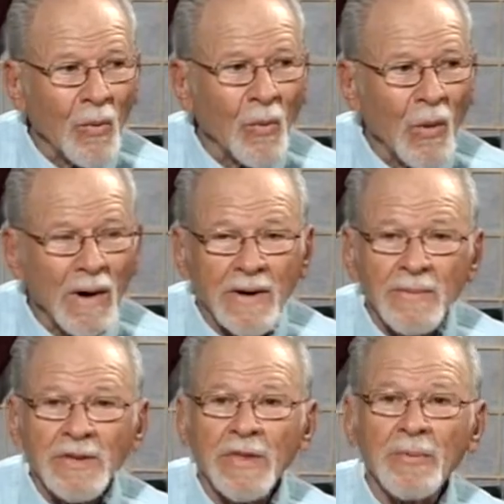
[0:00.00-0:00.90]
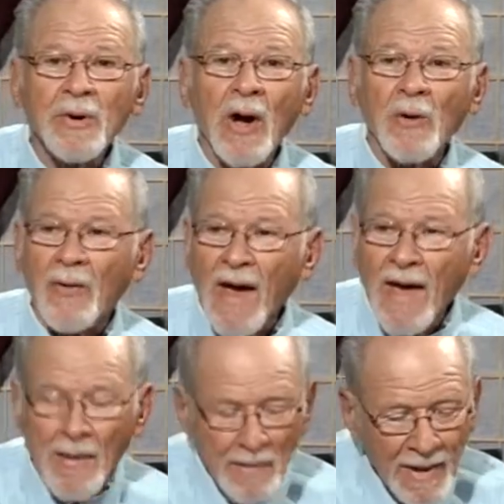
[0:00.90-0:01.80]
Welcome to the
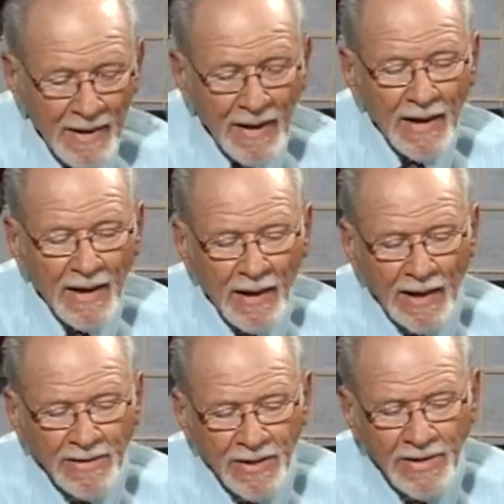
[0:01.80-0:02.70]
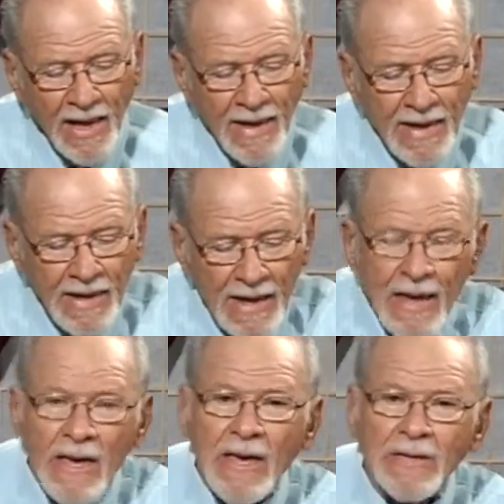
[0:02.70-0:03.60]
program. Uh, today
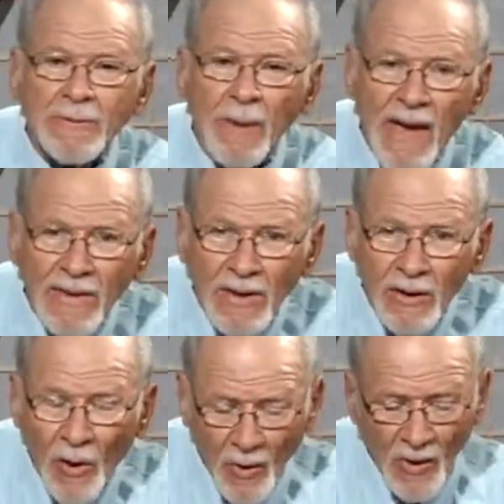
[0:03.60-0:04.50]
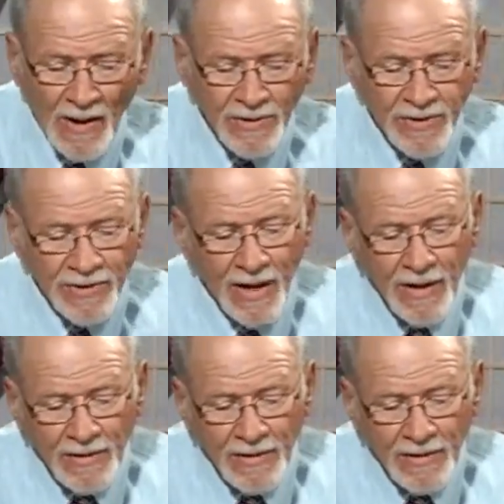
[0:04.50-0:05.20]
is Pentecost.